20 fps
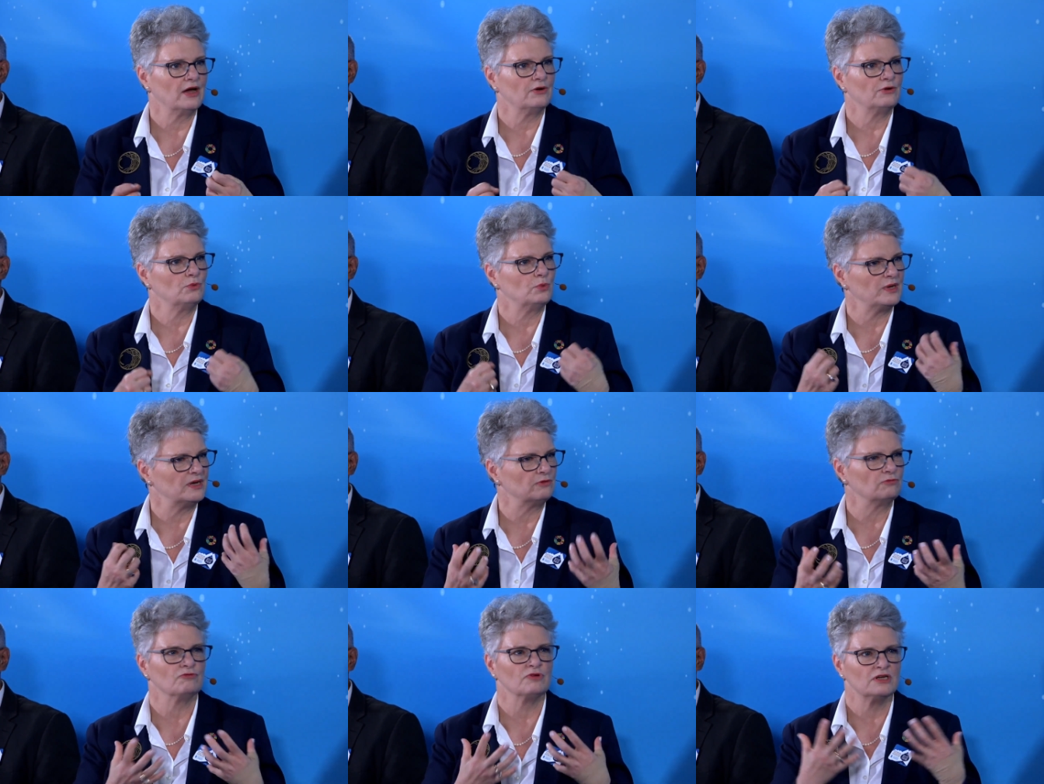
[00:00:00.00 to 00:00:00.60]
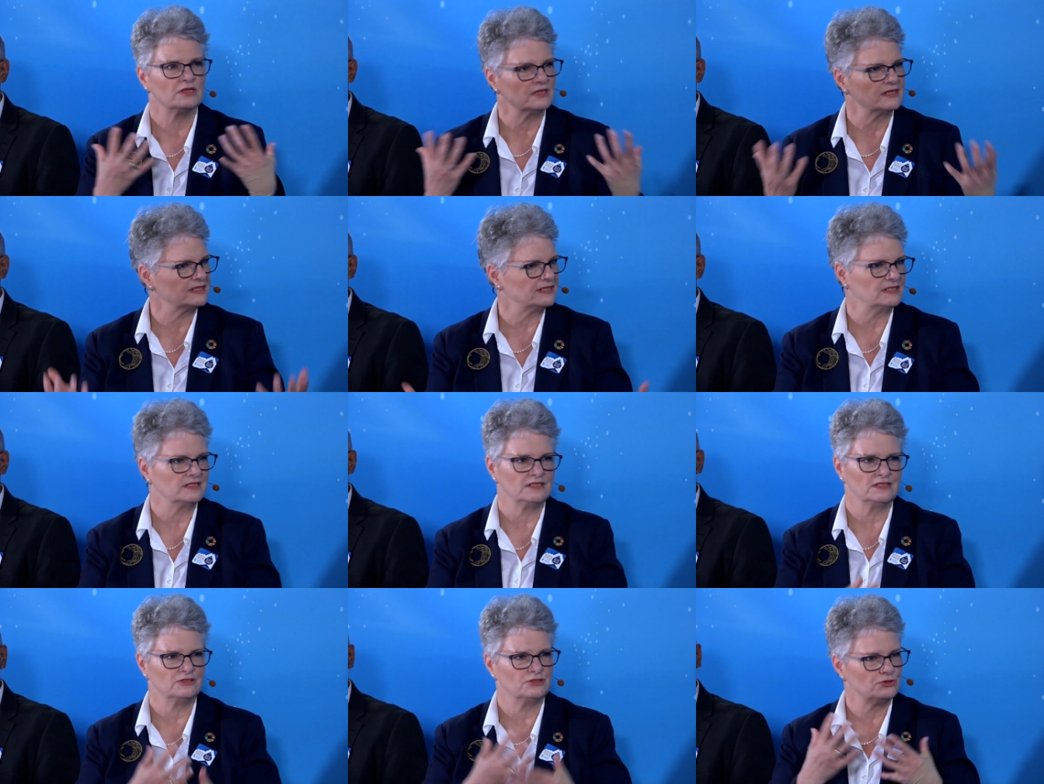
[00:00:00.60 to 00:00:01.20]
How do we
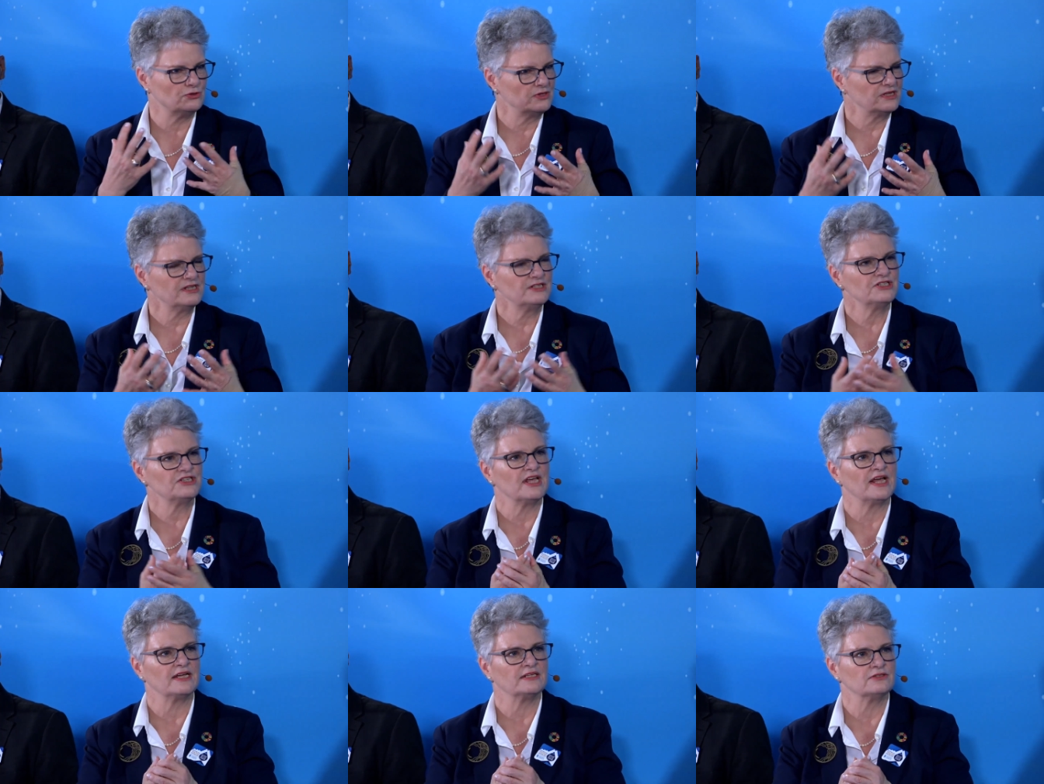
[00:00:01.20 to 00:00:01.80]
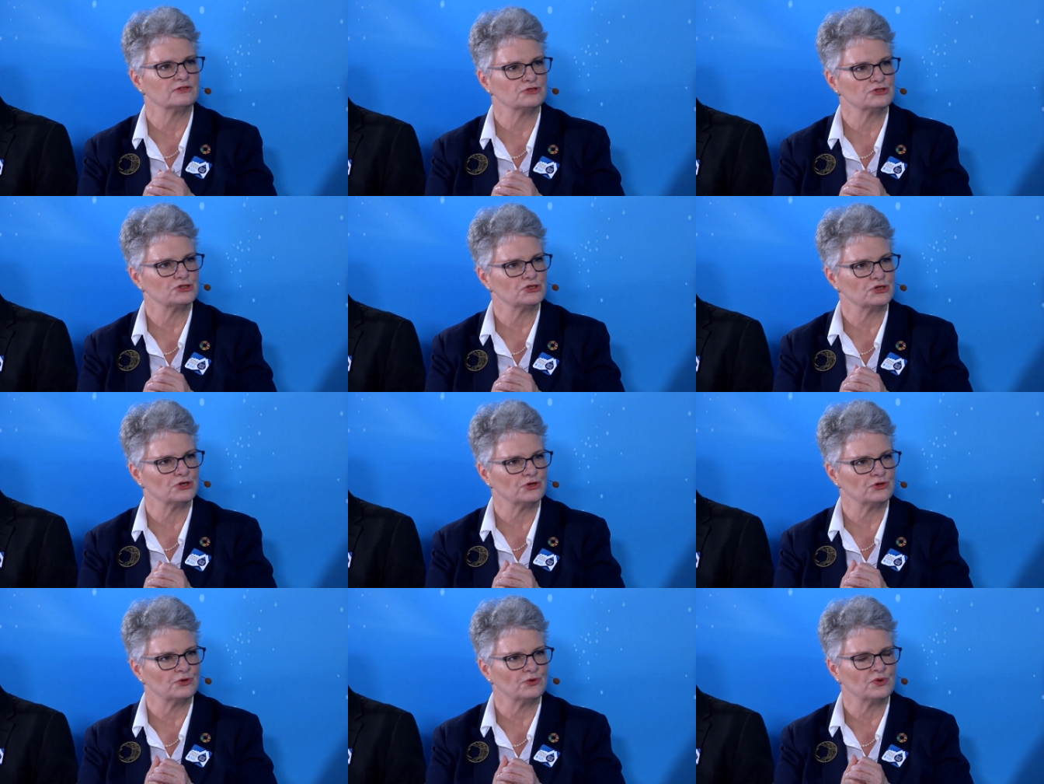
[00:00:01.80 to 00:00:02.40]
really do this? And
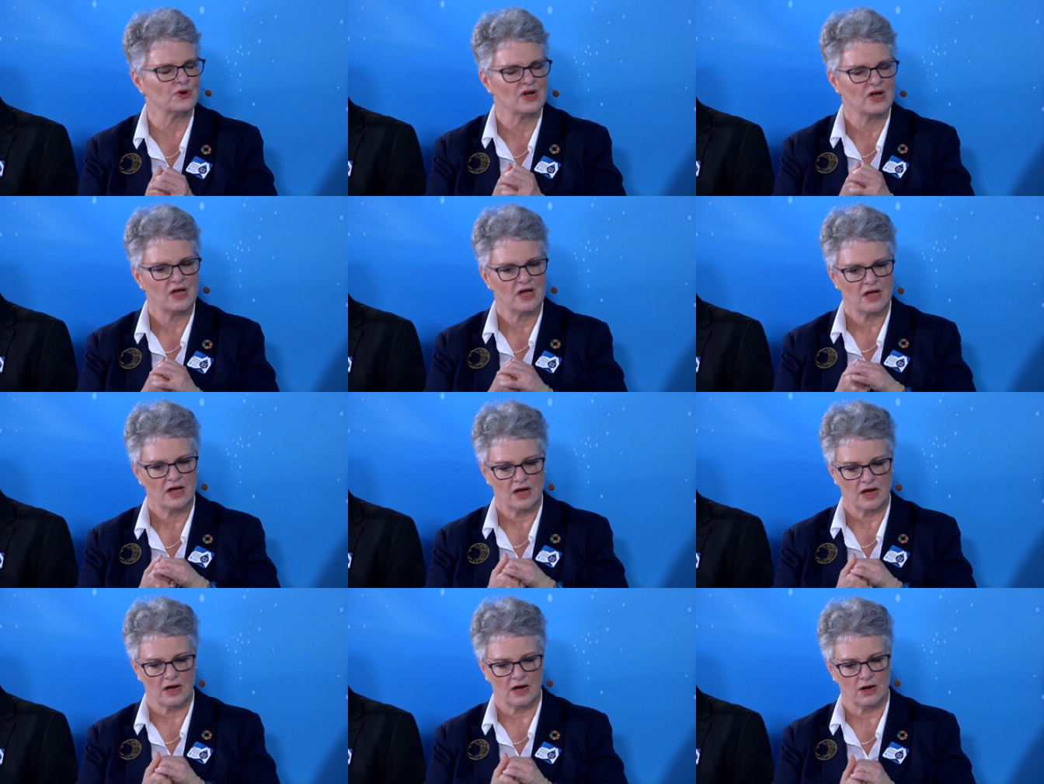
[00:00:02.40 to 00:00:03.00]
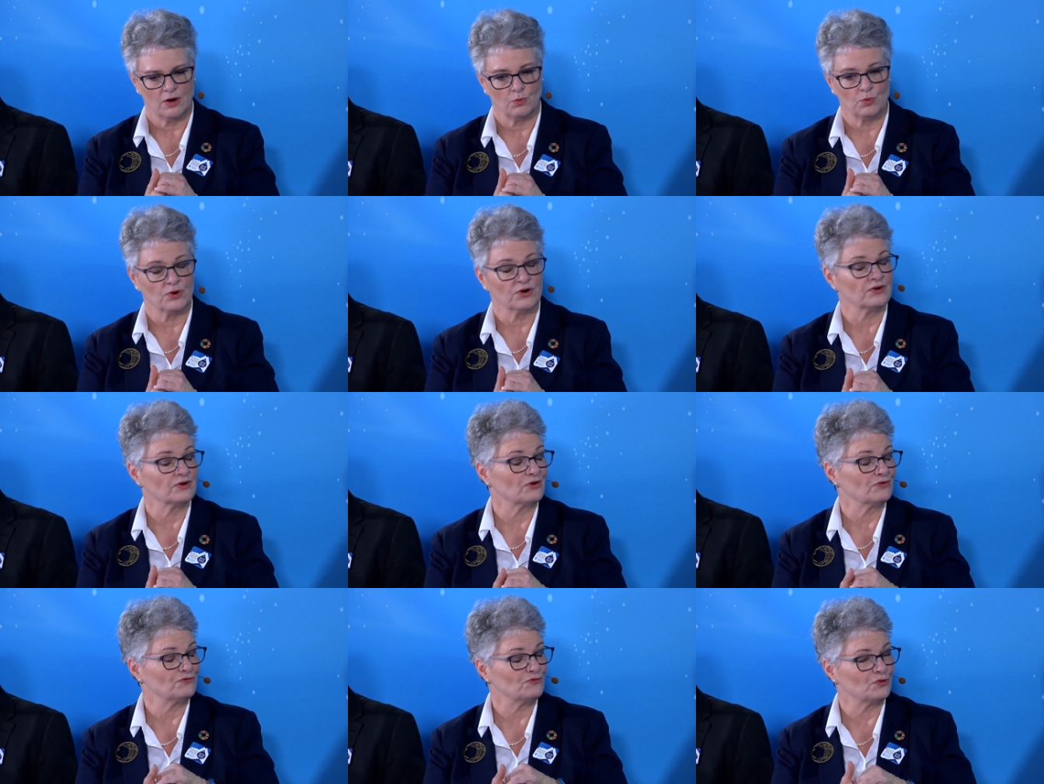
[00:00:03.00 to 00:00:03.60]
so
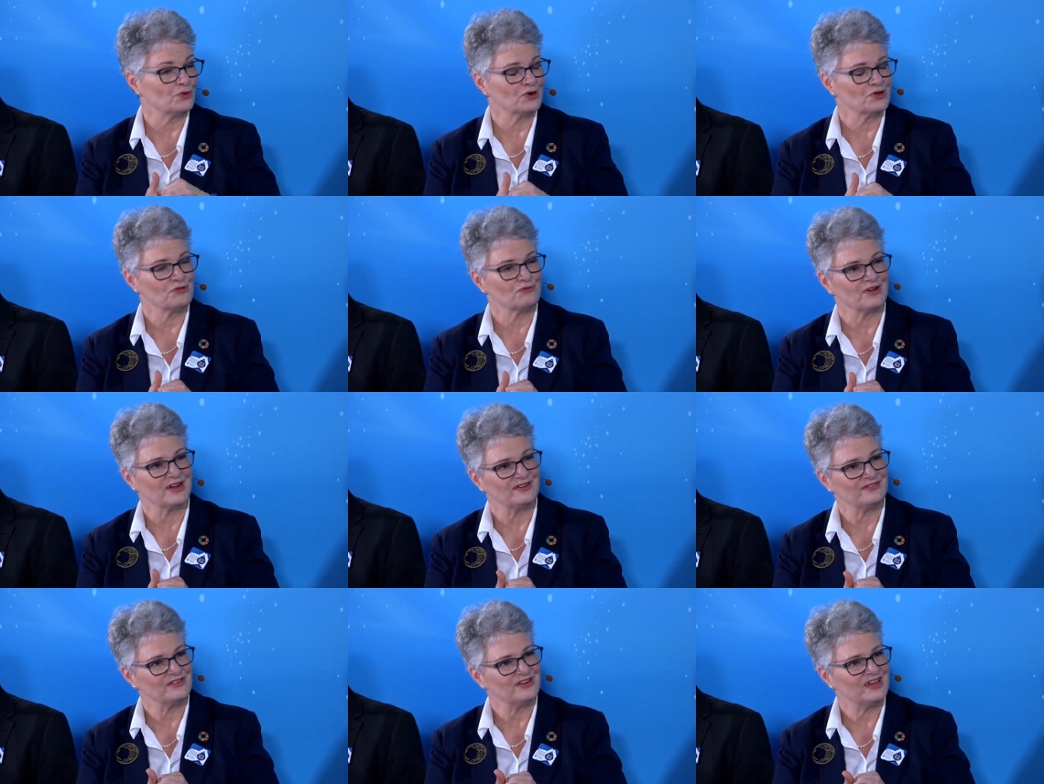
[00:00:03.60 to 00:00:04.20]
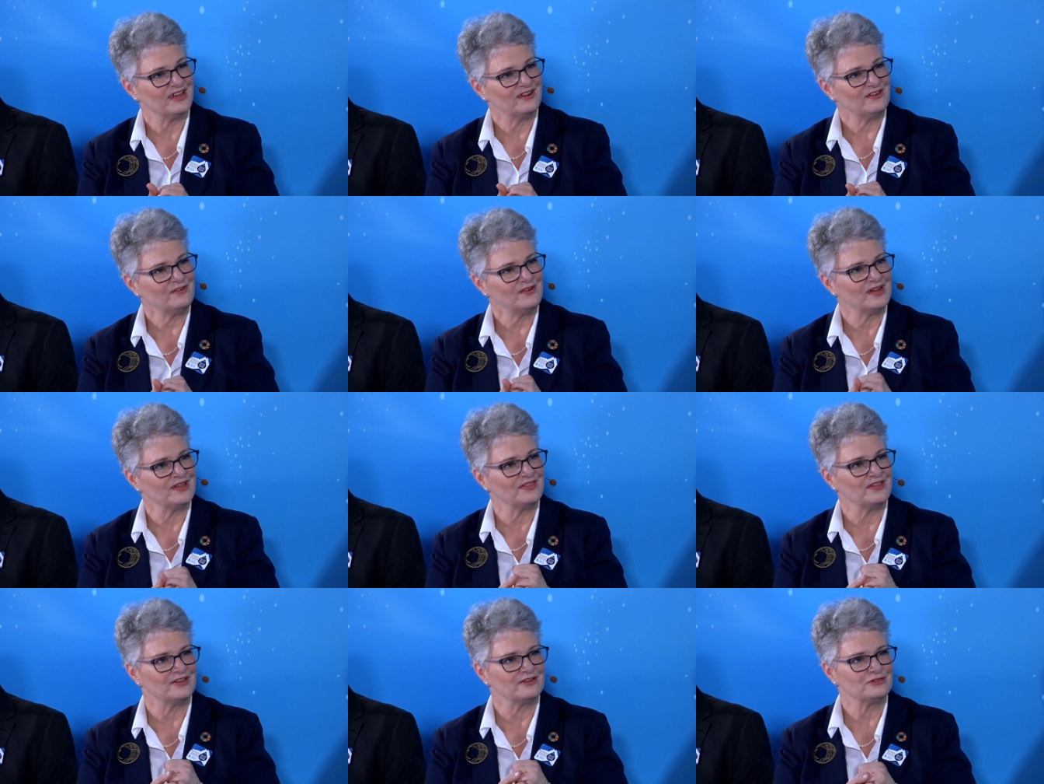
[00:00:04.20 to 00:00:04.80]
we're in our fourth round
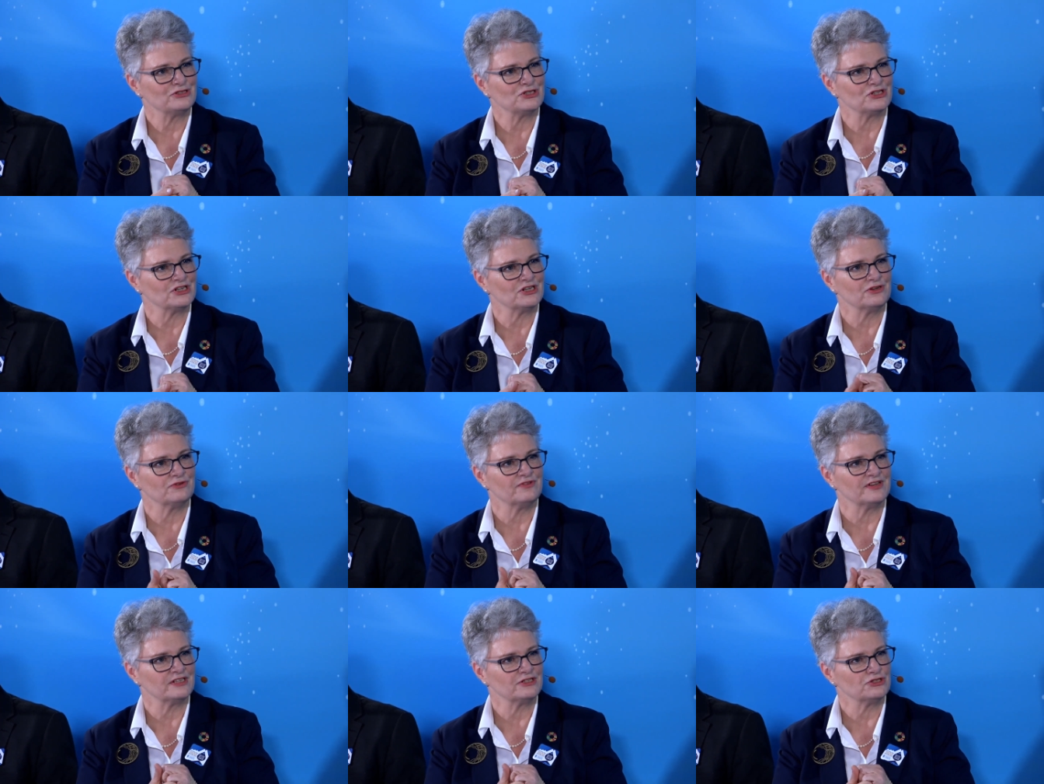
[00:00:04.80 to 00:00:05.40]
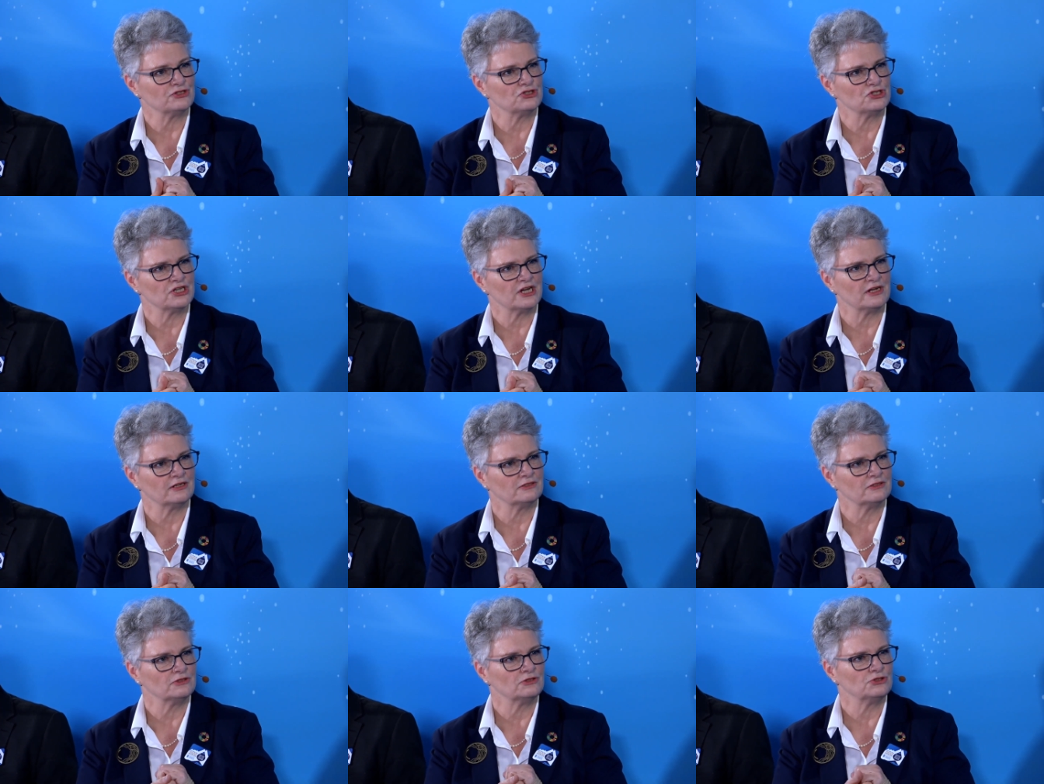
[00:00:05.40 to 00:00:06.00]
now, and the Ocean Innovation
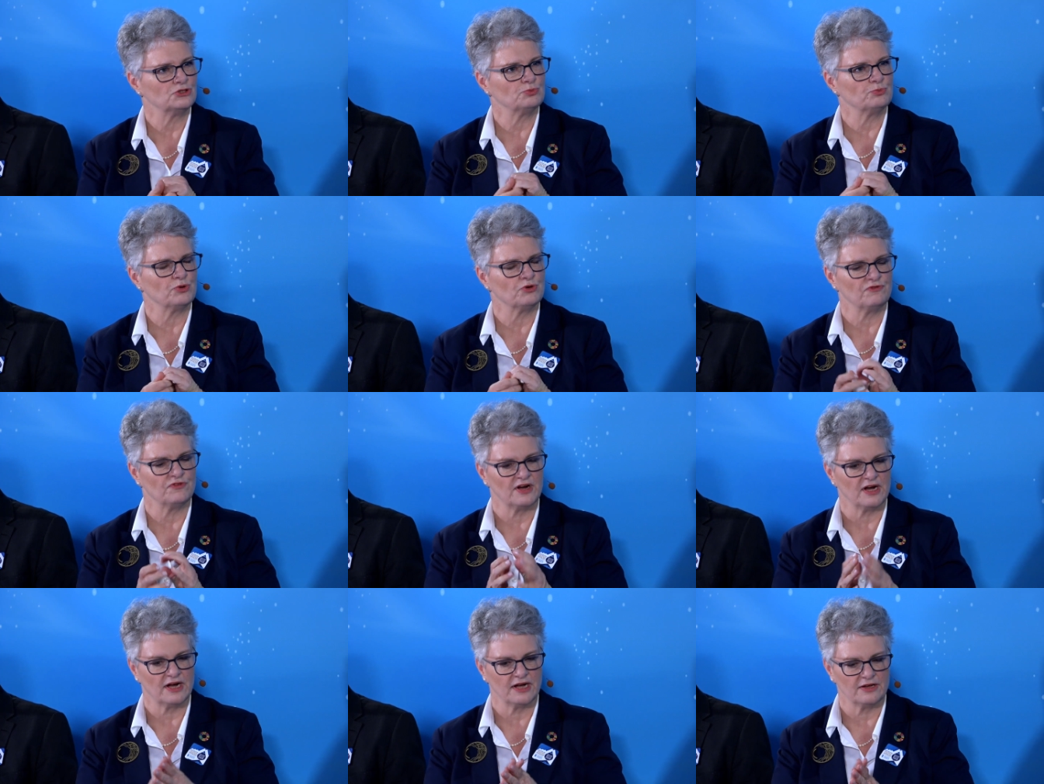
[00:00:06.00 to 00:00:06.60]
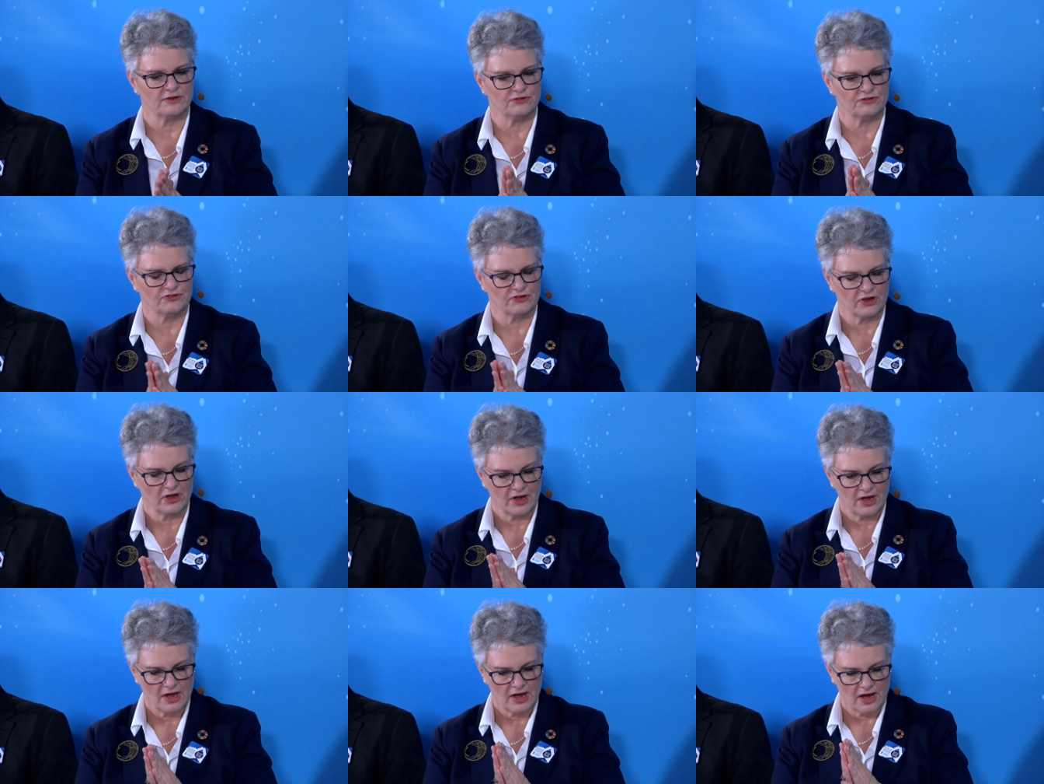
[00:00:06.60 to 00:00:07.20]
Challenge provides